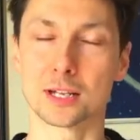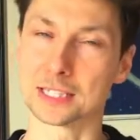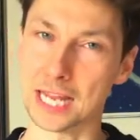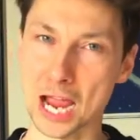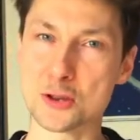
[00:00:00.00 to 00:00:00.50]

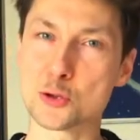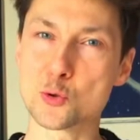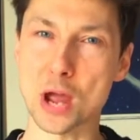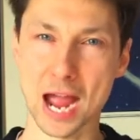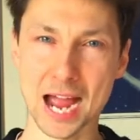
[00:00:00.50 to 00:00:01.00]
can
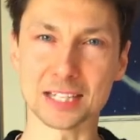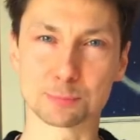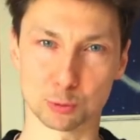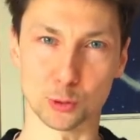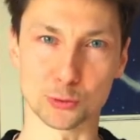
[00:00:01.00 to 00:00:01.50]
you add
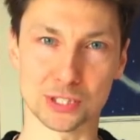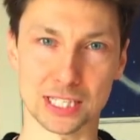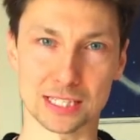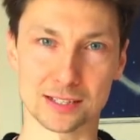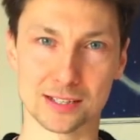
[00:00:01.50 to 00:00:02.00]

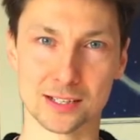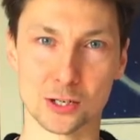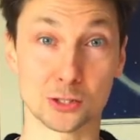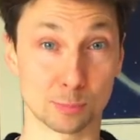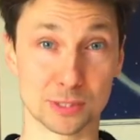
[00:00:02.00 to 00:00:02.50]
protein
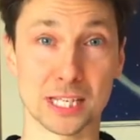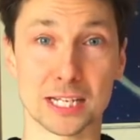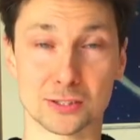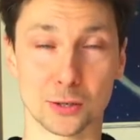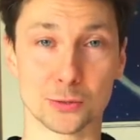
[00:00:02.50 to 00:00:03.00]
to
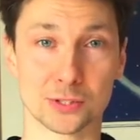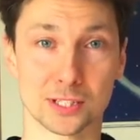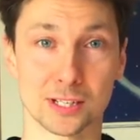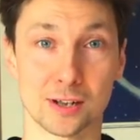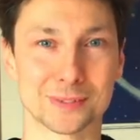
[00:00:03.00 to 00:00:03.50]
potatoes?
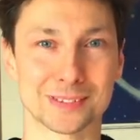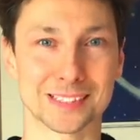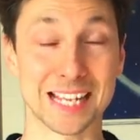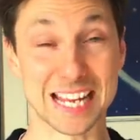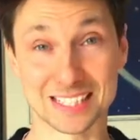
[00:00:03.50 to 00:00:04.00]

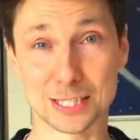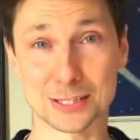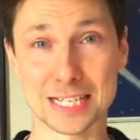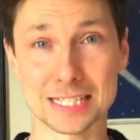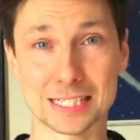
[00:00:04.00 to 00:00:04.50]
Is this
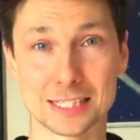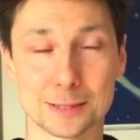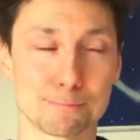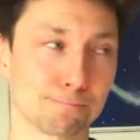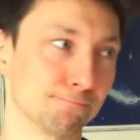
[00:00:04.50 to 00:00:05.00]
needed?
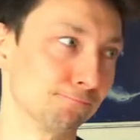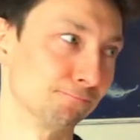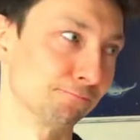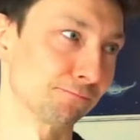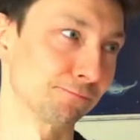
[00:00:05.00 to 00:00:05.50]

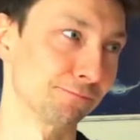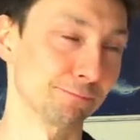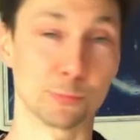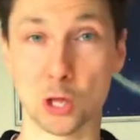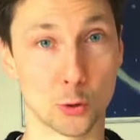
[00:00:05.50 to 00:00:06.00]

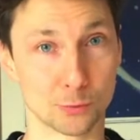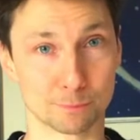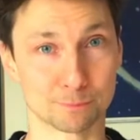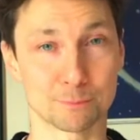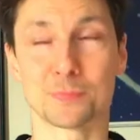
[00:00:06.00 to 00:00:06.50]
No.
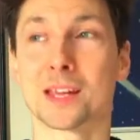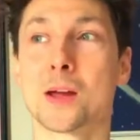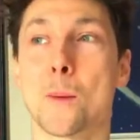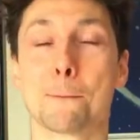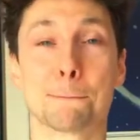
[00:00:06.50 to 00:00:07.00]

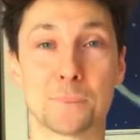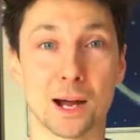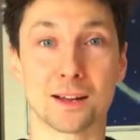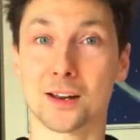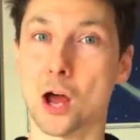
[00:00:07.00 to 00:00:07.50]

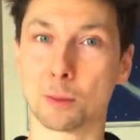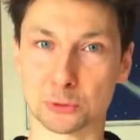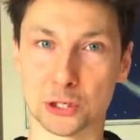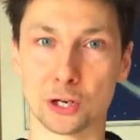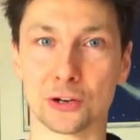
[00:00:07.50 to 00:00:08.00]
But I'm
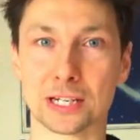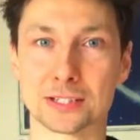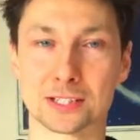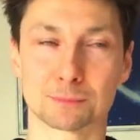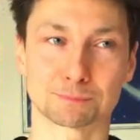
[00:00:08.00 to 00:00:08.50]

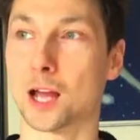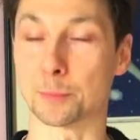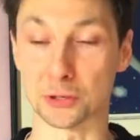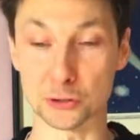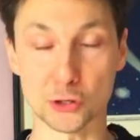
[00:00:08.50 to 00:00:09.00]
curious. I'm
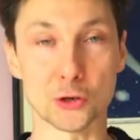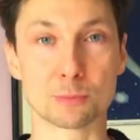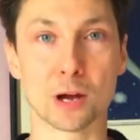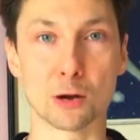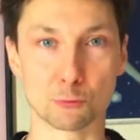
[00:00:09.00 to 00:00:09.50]
going to show you
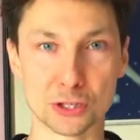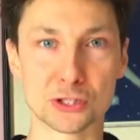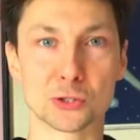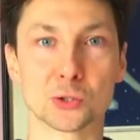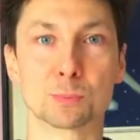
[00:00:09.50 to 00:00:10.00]
my
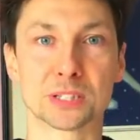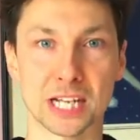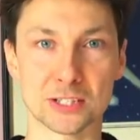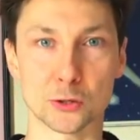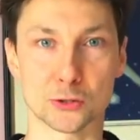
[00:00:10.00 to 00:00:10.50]
original
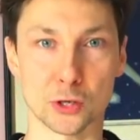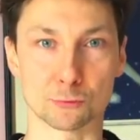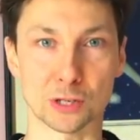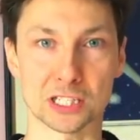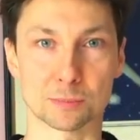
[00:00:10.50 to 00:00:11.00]
potato scone
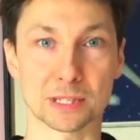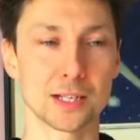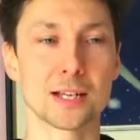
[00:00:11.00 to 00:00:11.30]
recipe,